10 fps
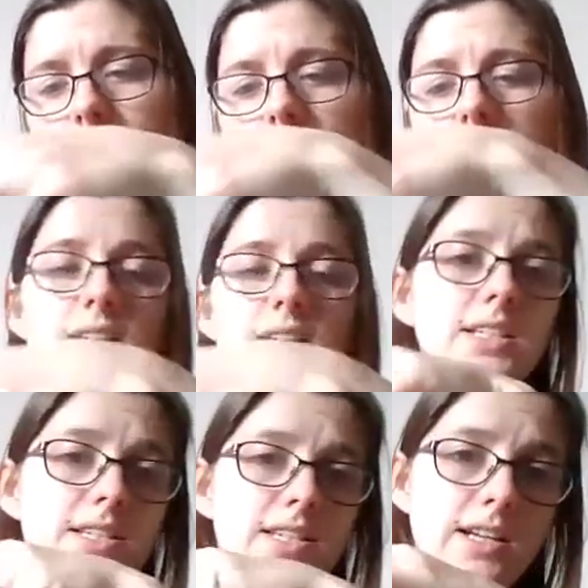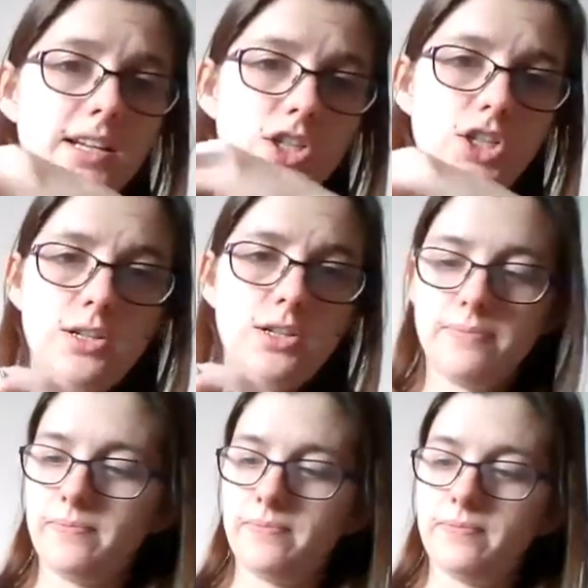satin stitch
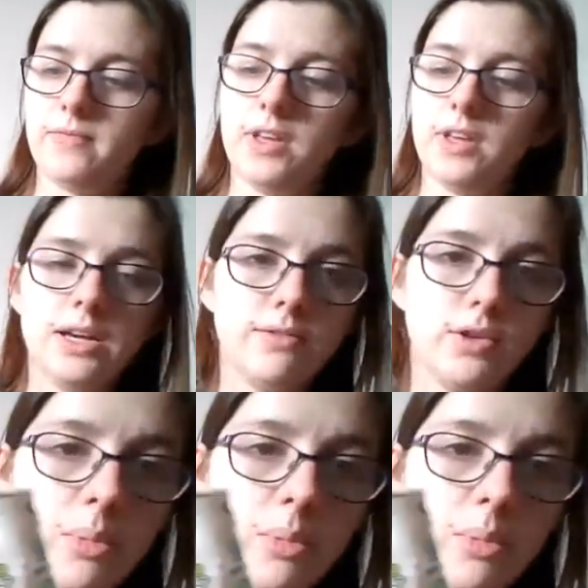for the